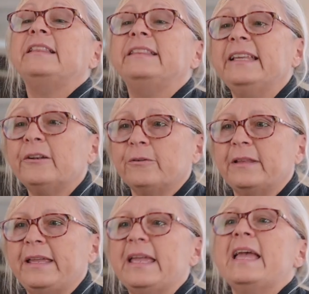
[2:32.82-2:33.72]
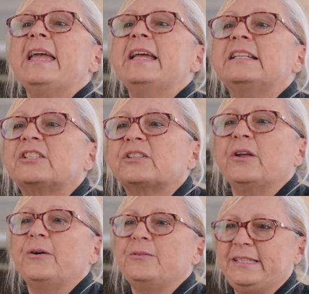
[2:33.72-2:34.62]
Literally, it
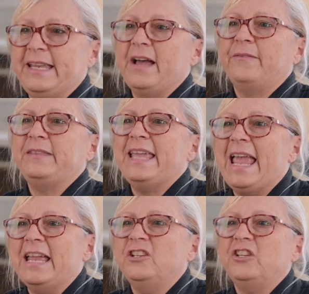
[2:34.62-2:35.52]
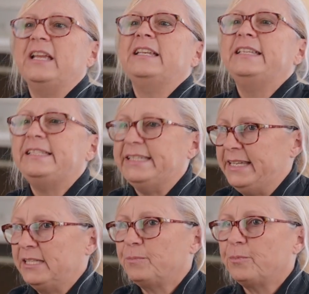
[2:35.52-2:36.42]
slows down the aging and disease